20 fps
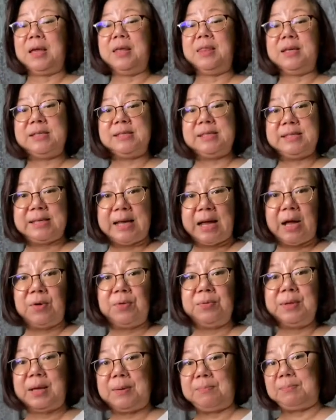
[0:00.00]
the
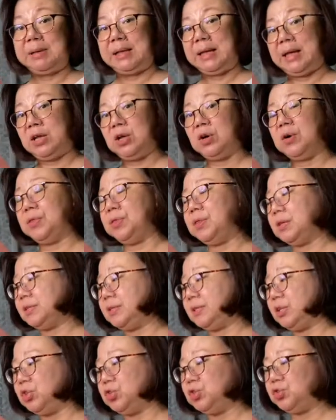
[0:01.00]
sound and playing on
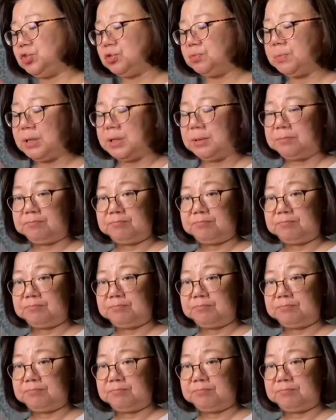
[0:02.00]
this instrument.